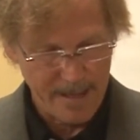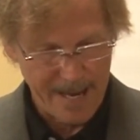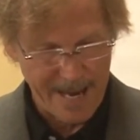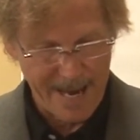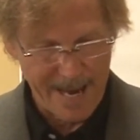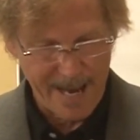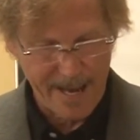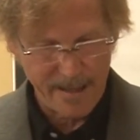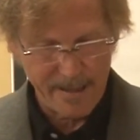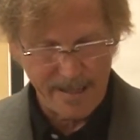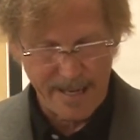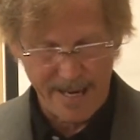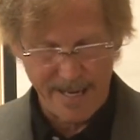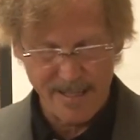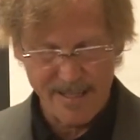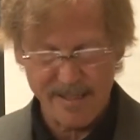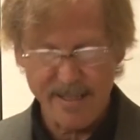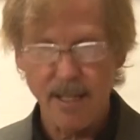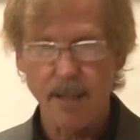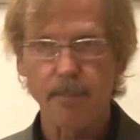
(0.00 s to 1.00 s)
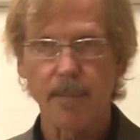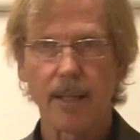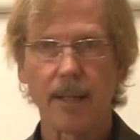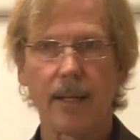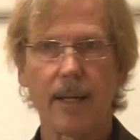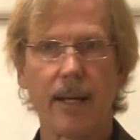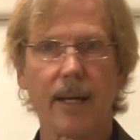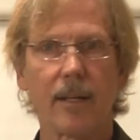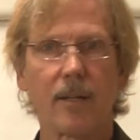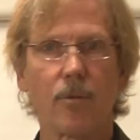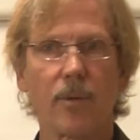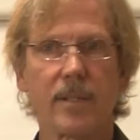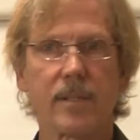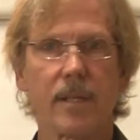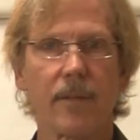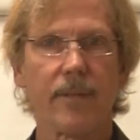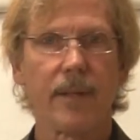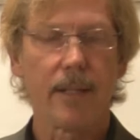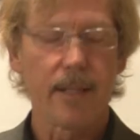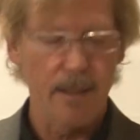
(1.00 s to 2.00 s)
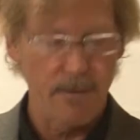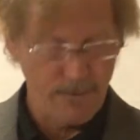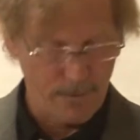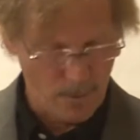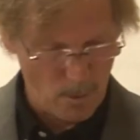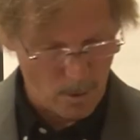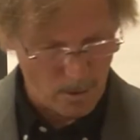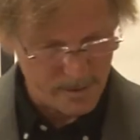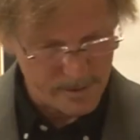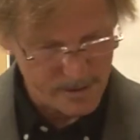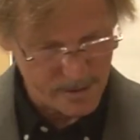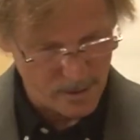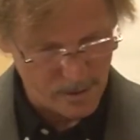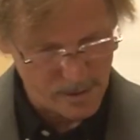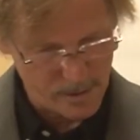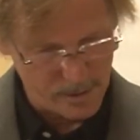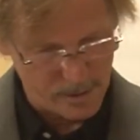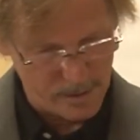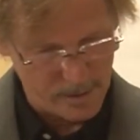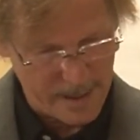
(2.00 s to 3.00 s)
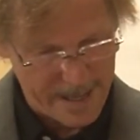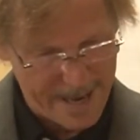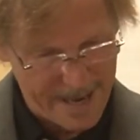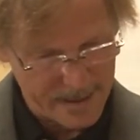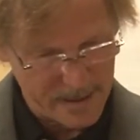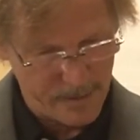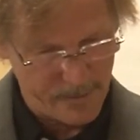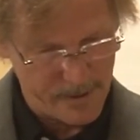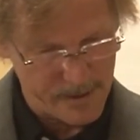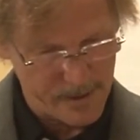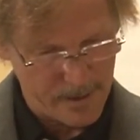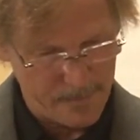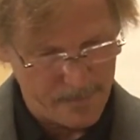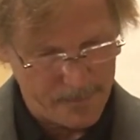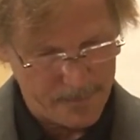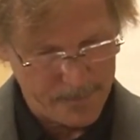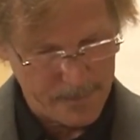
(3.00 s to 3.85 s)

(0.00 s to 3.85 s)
and a seeming ignorance of the need for social activism.